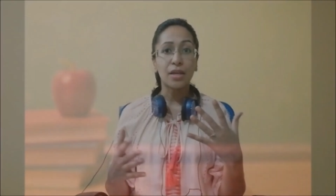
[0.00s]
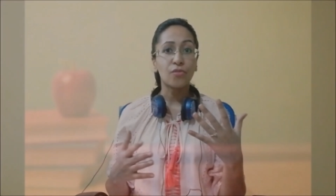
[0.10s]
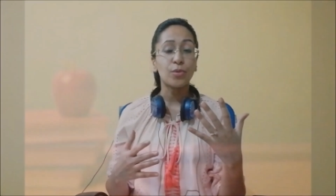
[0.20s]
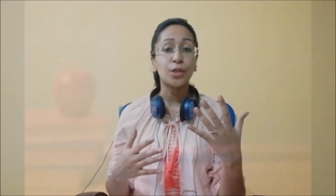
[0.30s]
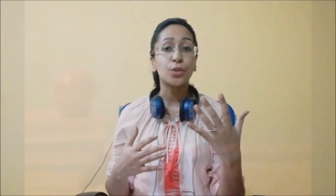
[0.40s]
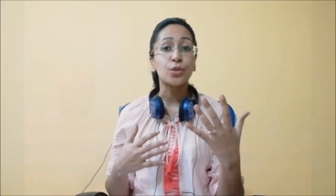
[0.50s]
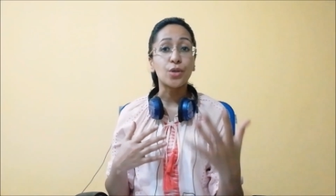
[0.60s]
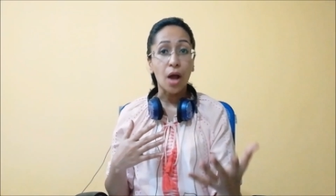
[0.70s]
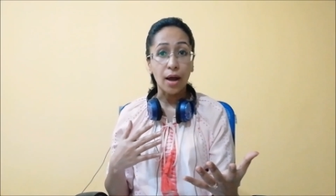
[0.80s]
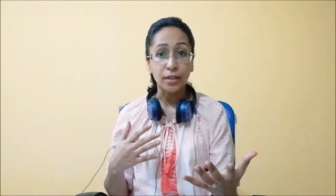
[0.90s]
if we do
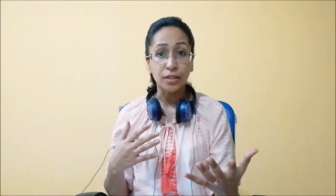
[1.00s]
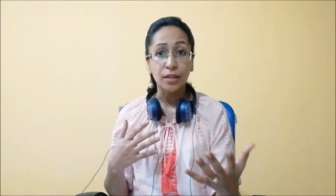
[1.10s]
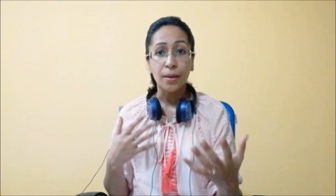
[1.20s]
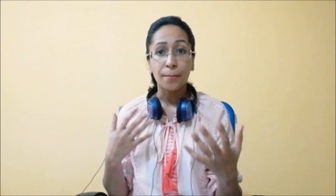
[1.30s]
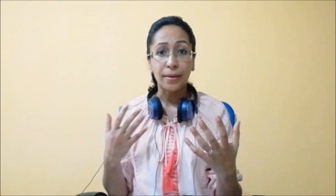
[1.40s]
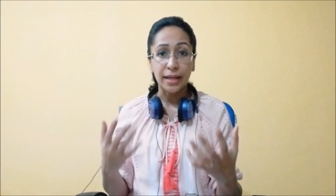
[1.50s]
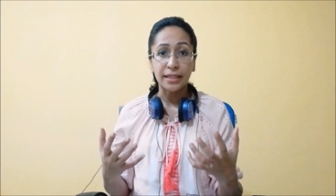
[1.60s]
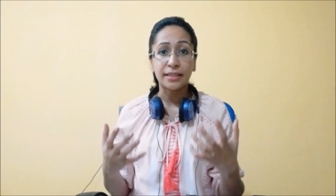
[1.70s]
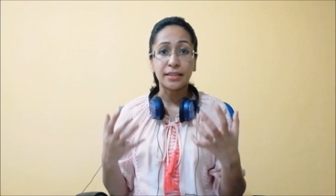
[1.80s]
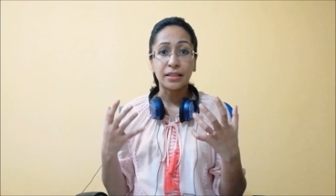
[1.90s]
not
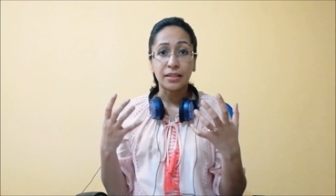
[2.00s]
place